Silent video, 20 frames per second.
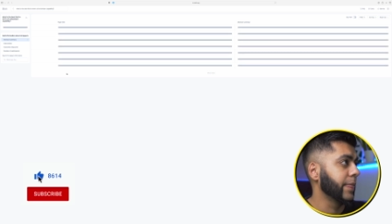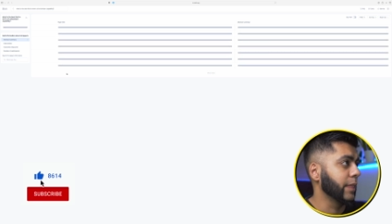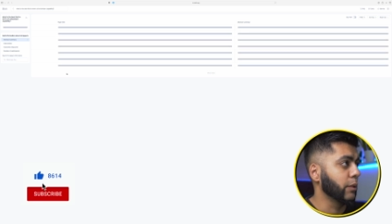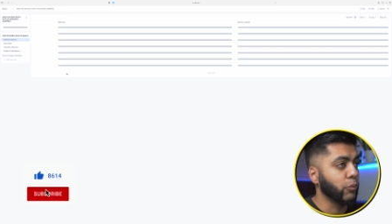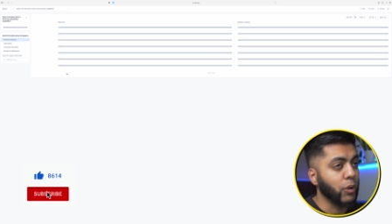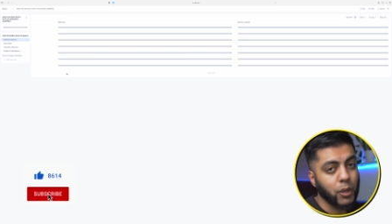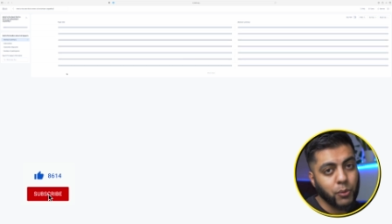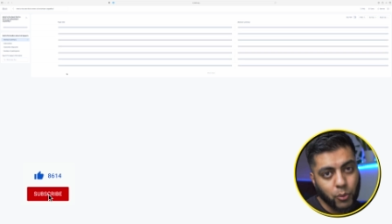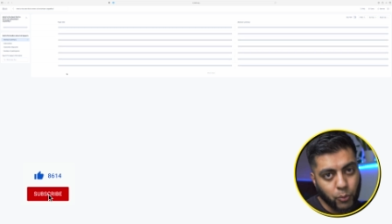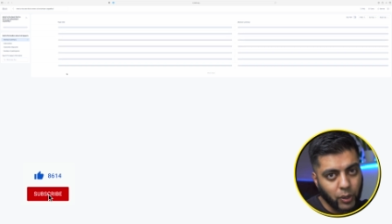
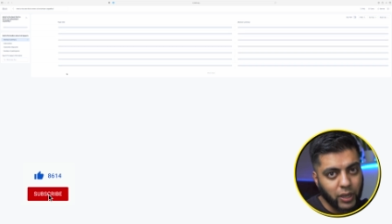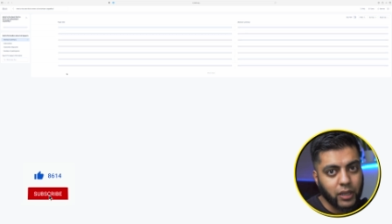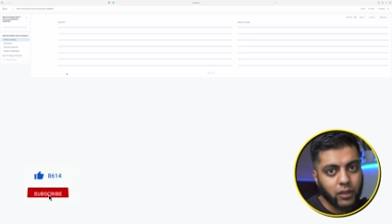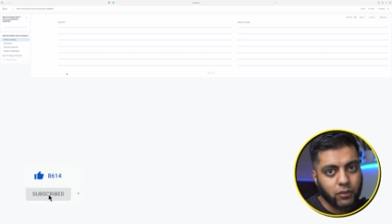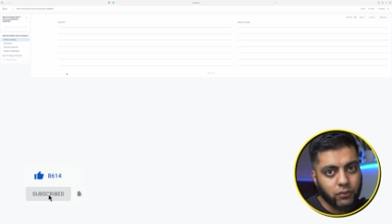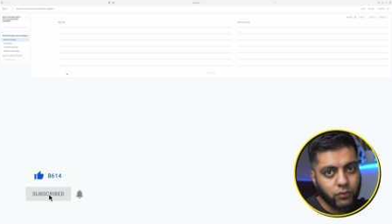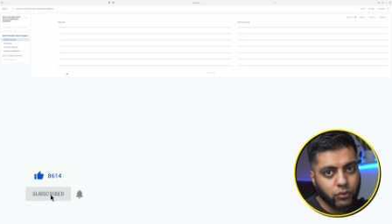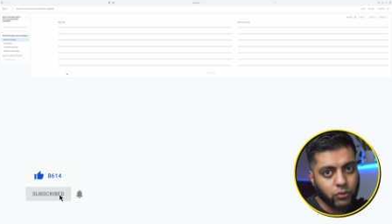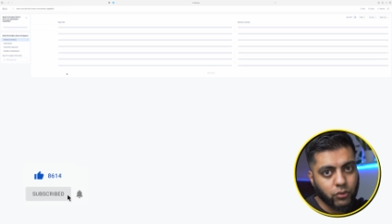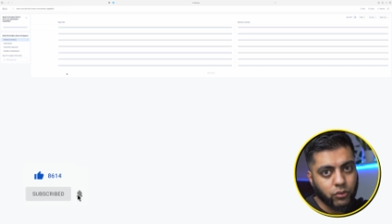While we're waiting
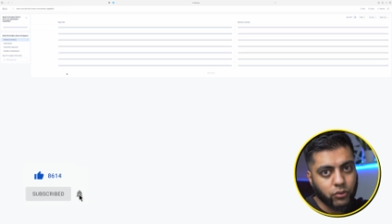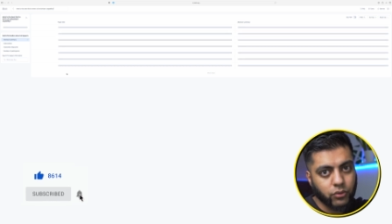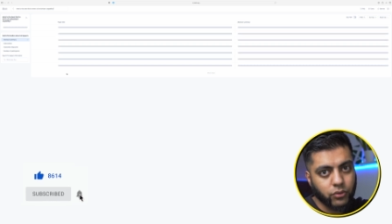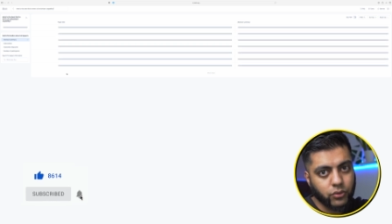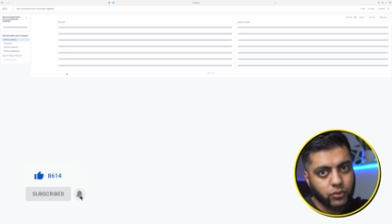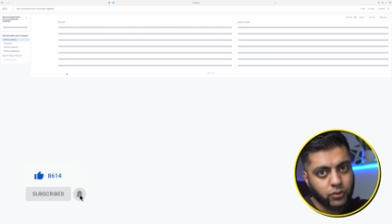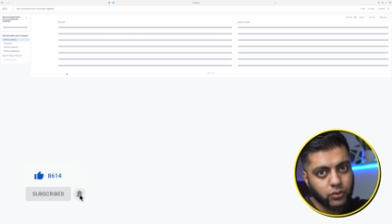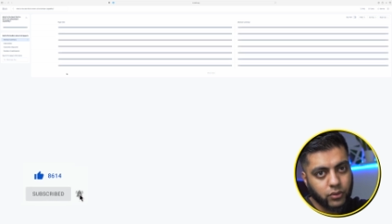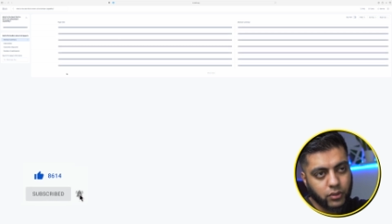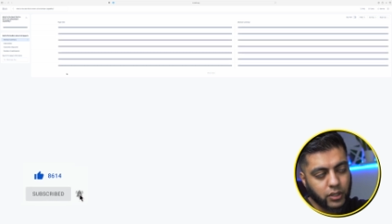for
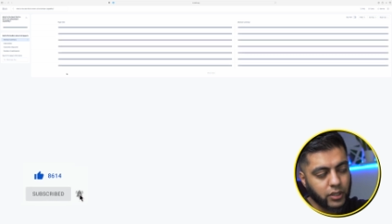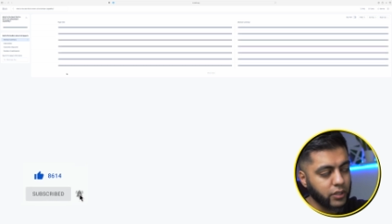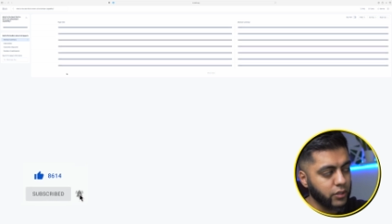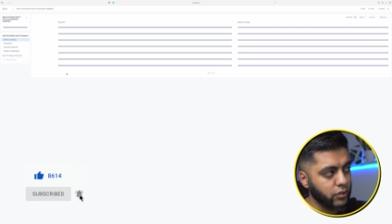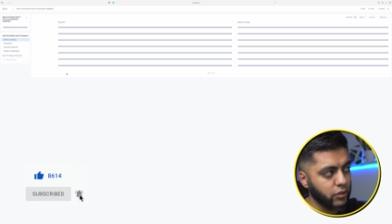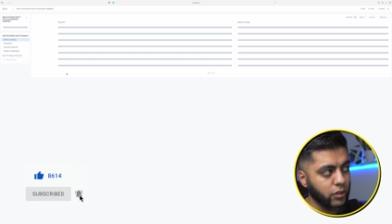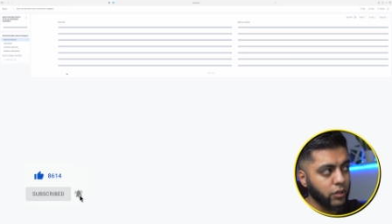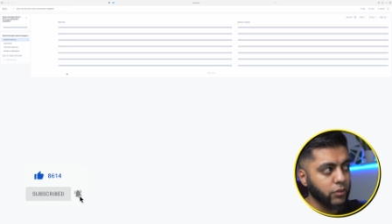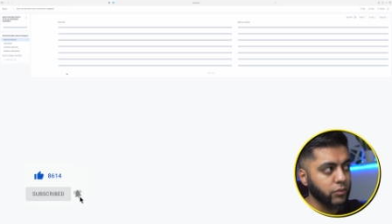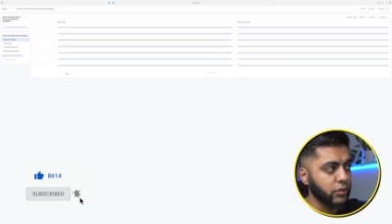it
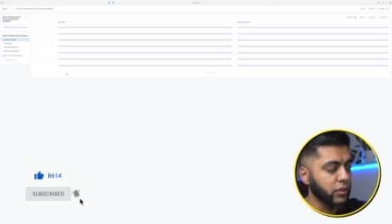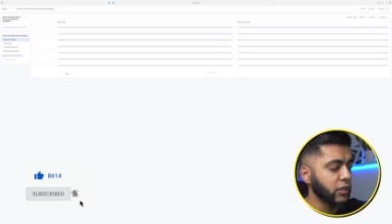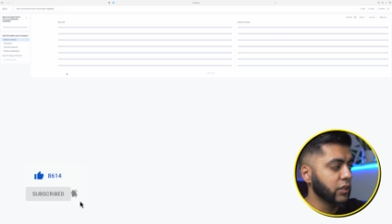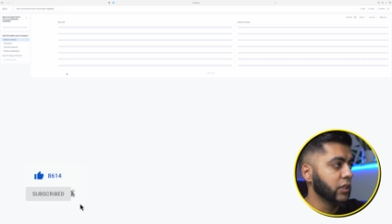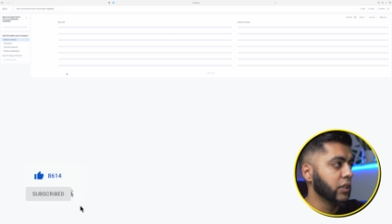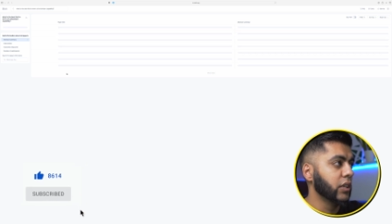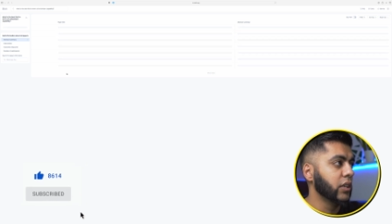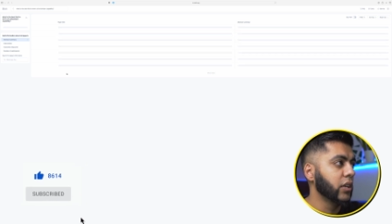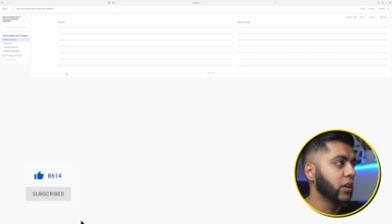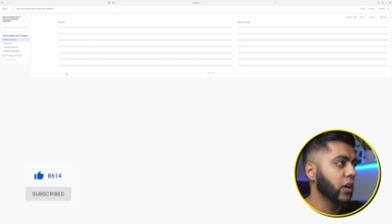to load,
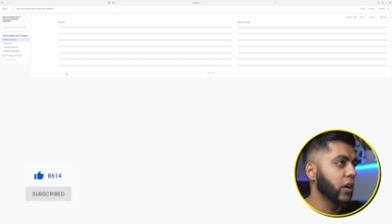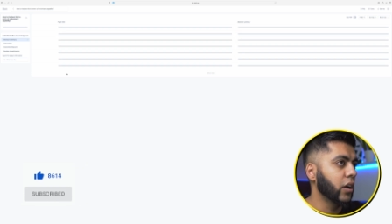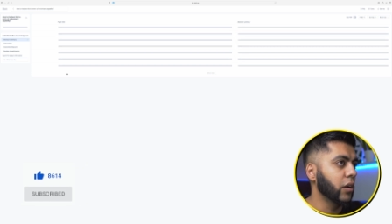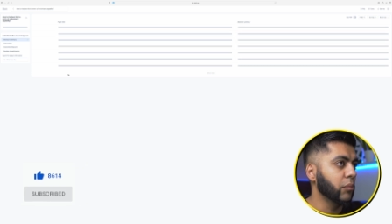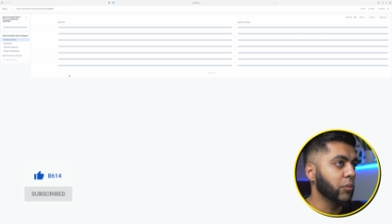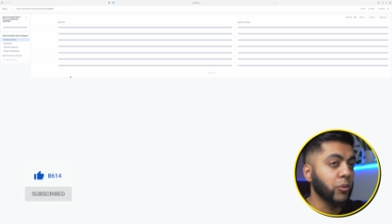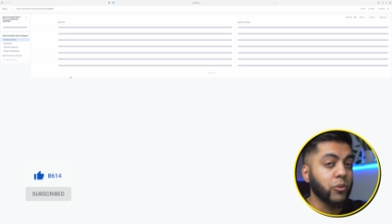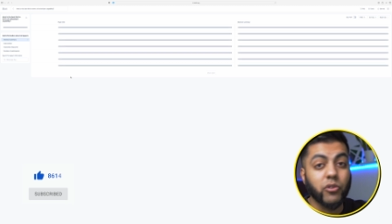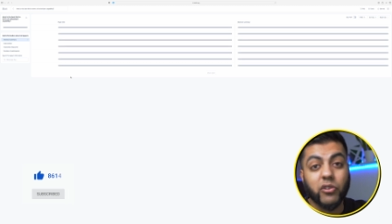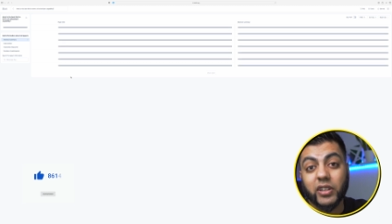
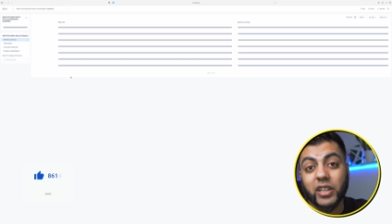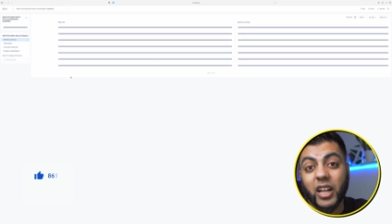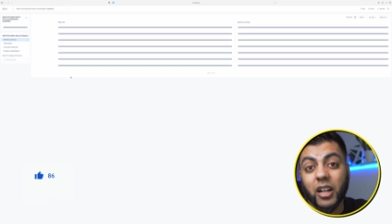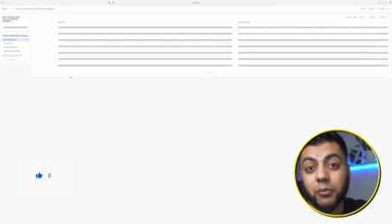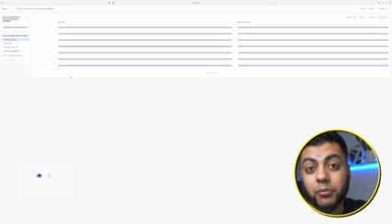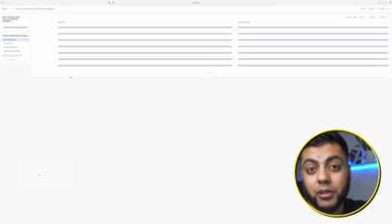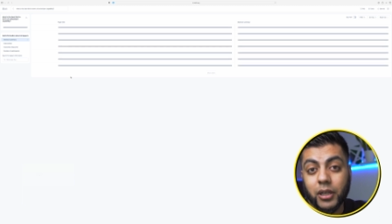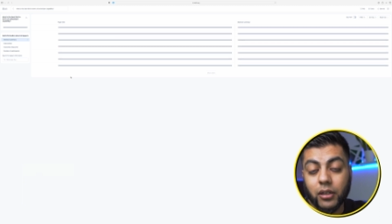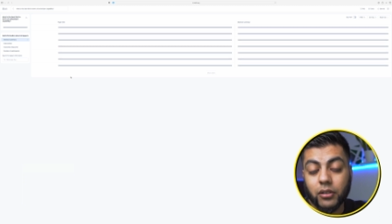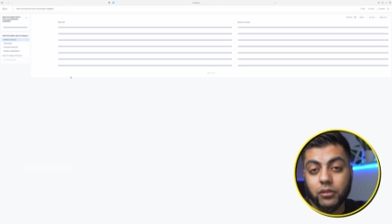um, it really
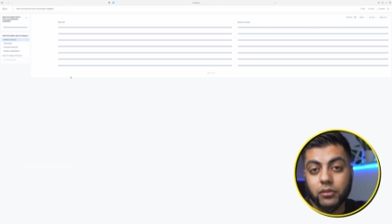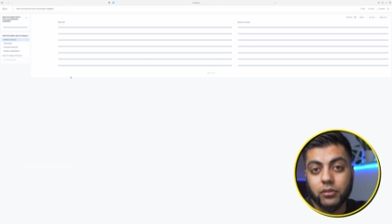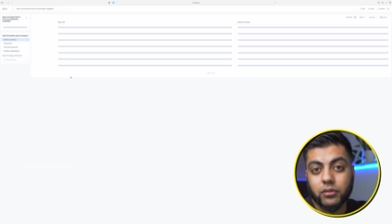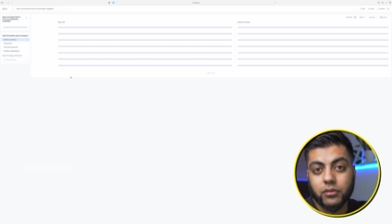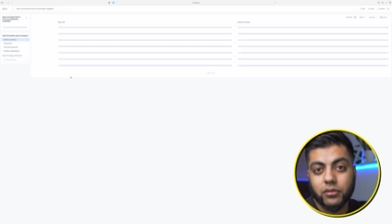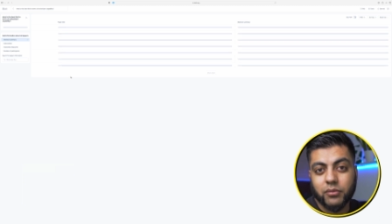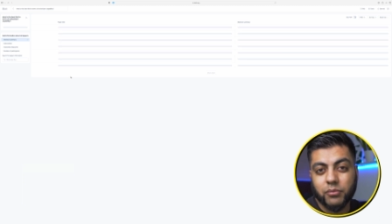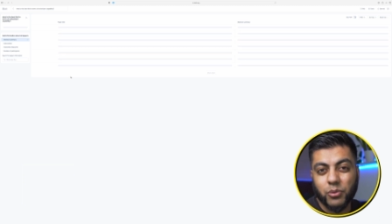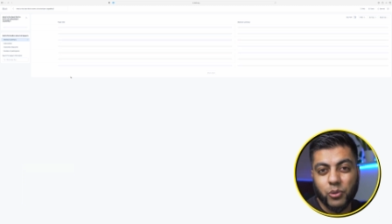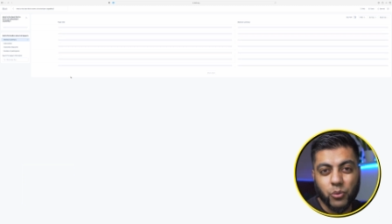helped me out.
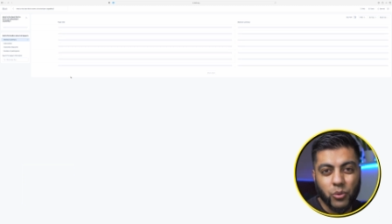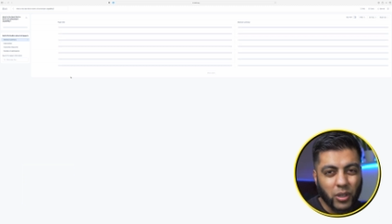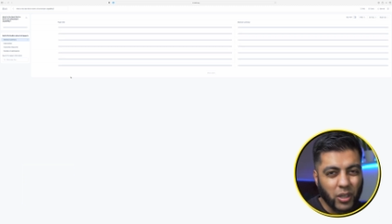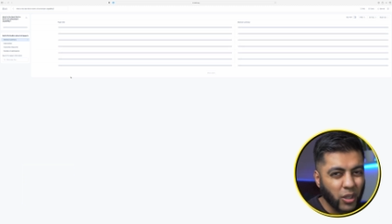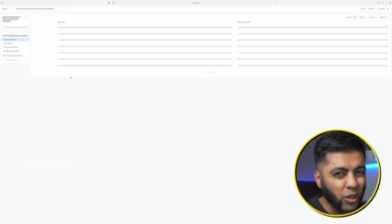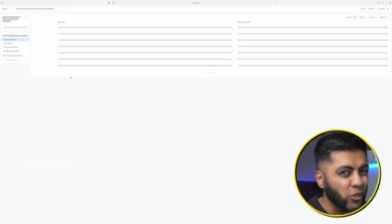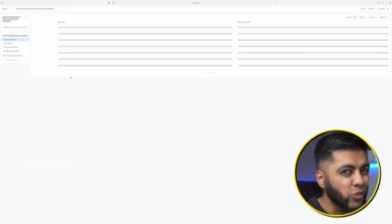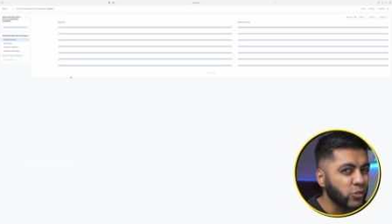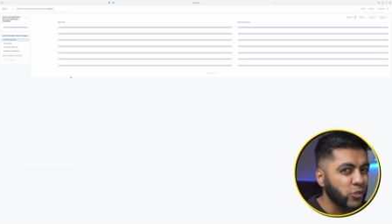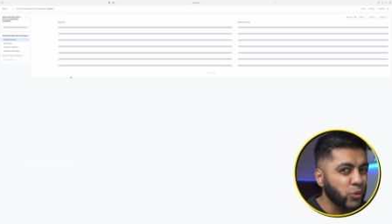We're
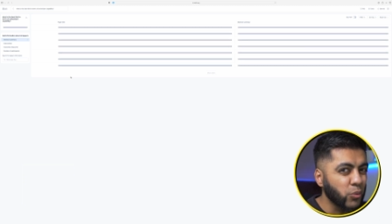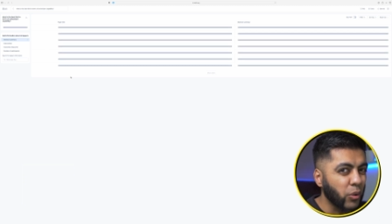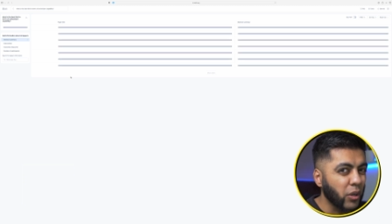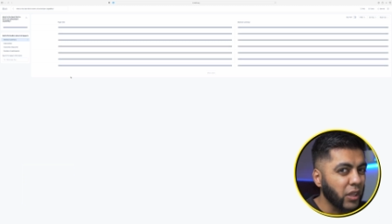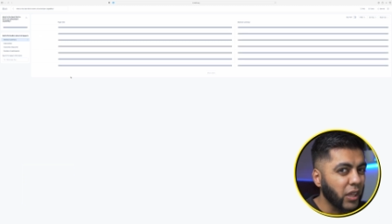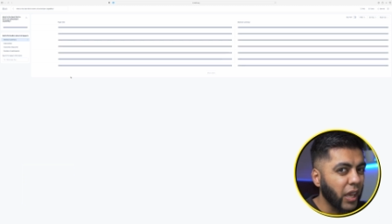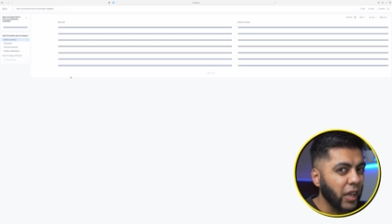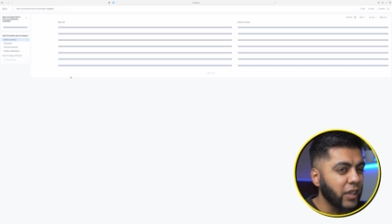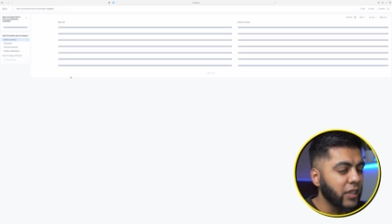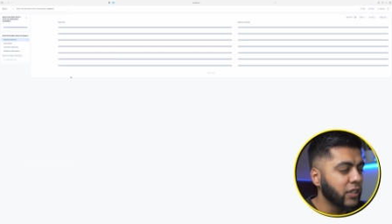close to
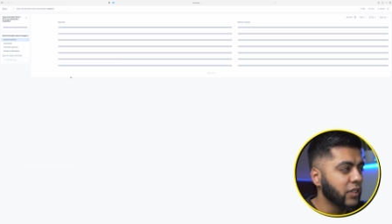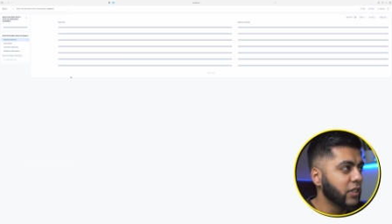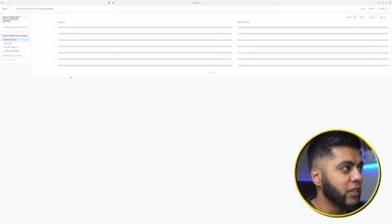1k.